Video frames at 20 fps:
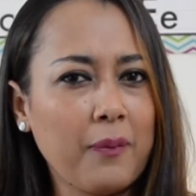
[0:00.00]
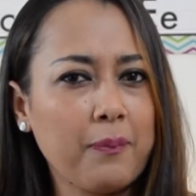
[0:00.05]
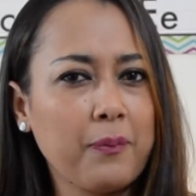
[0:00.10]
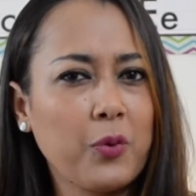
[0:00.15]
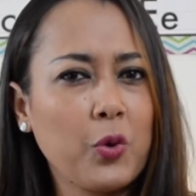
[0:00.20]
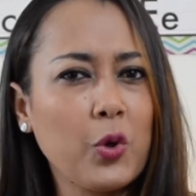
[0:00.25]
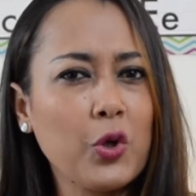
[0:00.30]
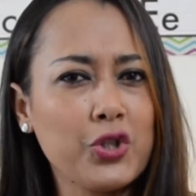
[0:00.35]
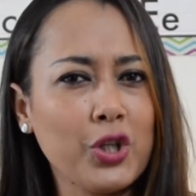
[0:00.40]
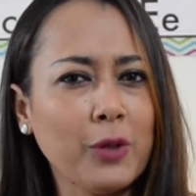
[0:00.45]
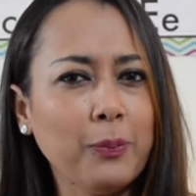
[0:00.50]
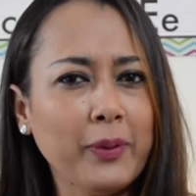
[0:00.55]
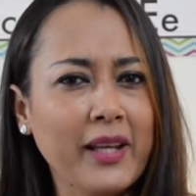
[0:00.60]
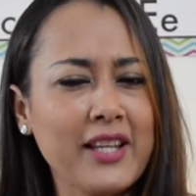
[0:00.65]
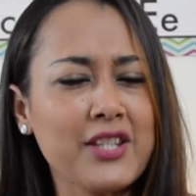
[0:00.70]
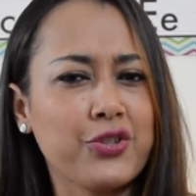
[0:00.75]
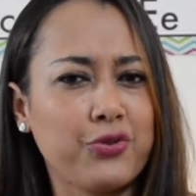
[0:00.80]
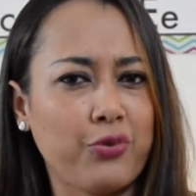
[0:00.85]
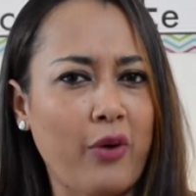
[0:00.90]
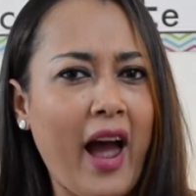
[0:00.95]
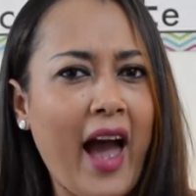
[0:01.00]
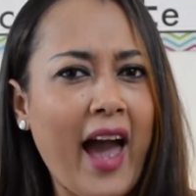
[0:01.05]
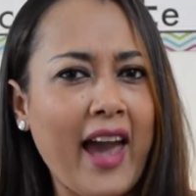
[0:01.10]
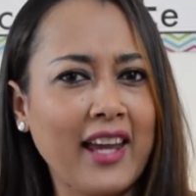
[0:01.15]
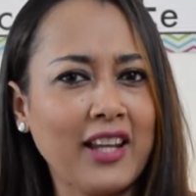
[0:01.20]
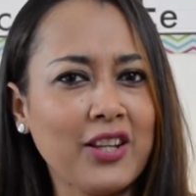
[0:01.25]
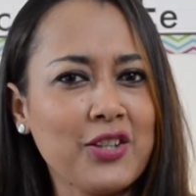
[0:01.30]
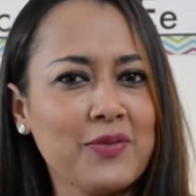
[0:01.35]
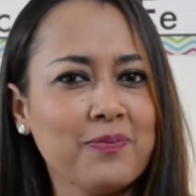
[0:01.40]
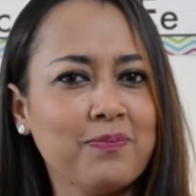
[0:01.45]
Could you please try
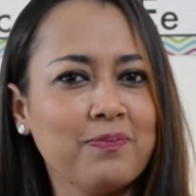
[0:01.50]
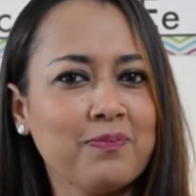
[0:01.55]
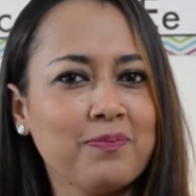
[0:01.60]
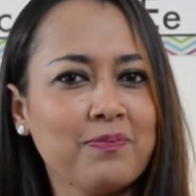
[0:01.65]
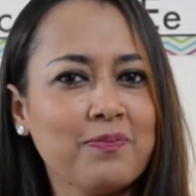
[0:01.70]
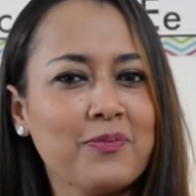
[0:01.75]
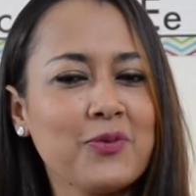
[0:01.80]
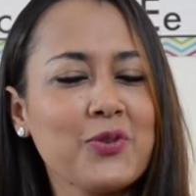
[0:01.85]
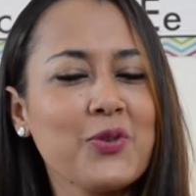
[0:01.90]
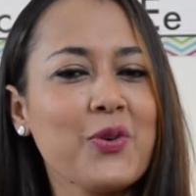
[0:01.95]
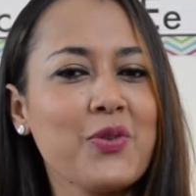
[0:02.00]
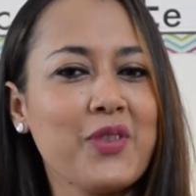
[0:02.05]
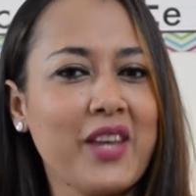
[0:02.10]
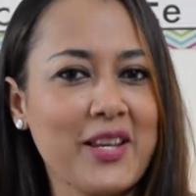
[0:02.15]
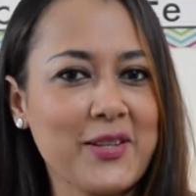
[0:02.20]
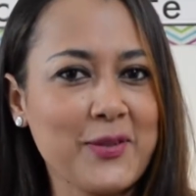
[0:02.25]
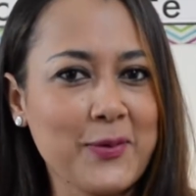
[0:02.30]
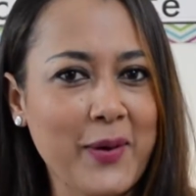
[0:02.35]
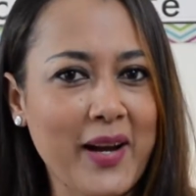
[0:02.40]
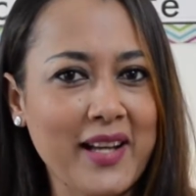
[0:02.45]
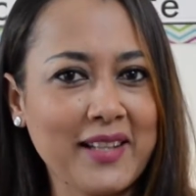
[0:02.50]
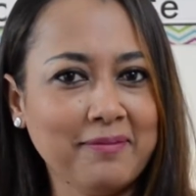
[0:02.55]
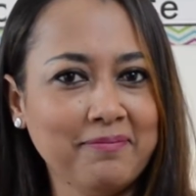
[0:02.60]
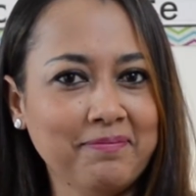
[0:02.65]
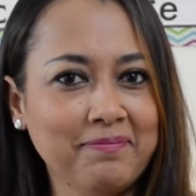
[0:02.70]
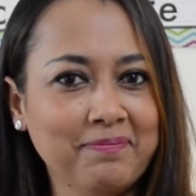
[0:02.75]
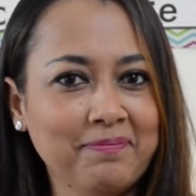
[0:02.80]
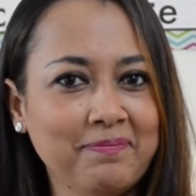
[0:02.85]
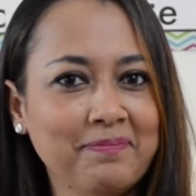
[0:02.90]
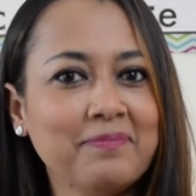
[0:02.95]
do this one?
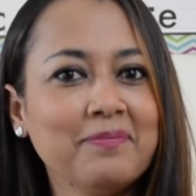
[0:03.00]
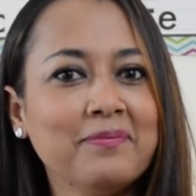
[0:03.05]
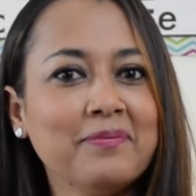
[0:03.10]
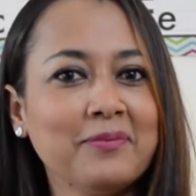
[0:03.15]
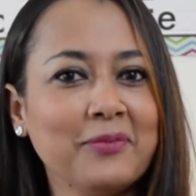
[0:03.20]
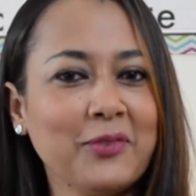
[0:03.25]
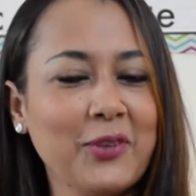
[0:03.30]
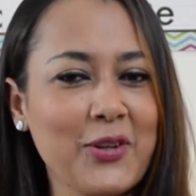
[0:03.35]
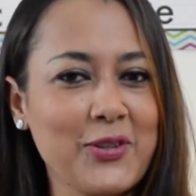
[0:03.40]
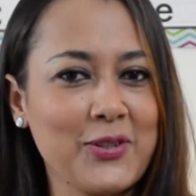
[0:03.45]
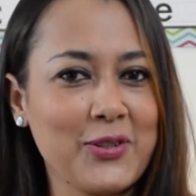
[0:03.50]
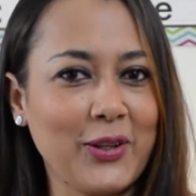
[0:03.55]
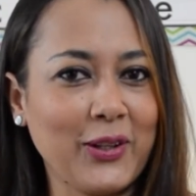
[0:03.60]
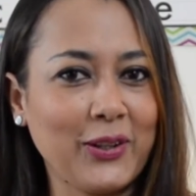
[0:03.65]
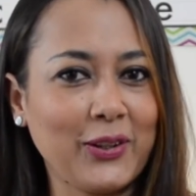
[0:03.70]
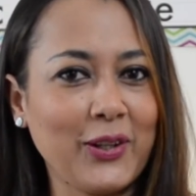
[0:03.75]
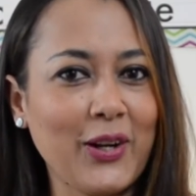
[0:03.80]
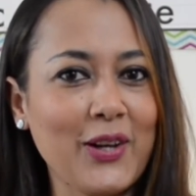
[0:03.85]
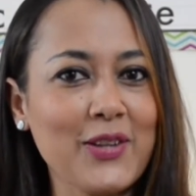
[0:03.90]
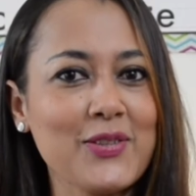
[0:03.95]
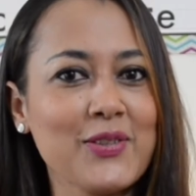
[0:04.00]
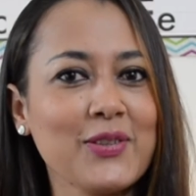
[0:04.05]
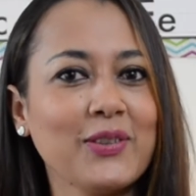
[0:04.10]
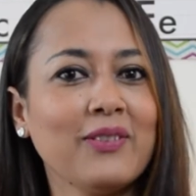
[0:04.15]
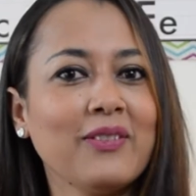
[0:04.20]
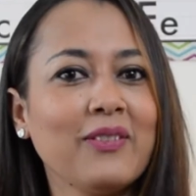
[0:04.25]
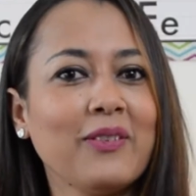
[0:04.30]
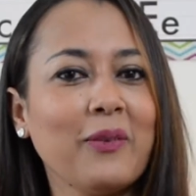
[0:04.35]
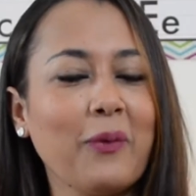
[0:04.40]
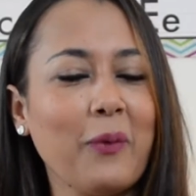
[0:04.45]
Nosotros,
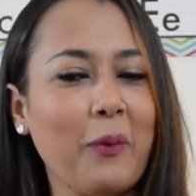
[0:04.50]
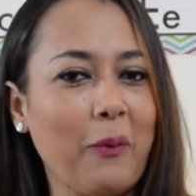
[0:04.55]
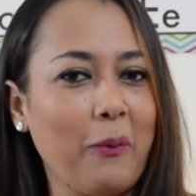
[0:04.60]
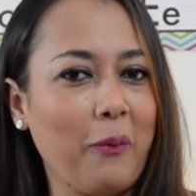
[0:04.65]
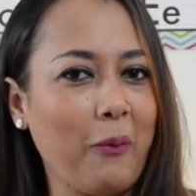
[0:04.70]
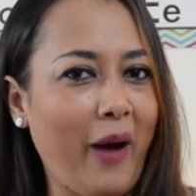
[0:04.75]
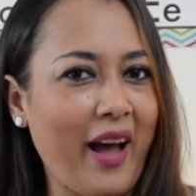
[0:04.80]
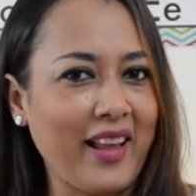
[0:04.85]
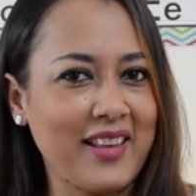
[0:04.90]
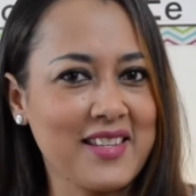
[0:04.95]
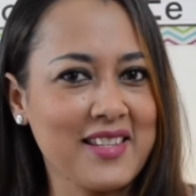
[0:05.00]
what?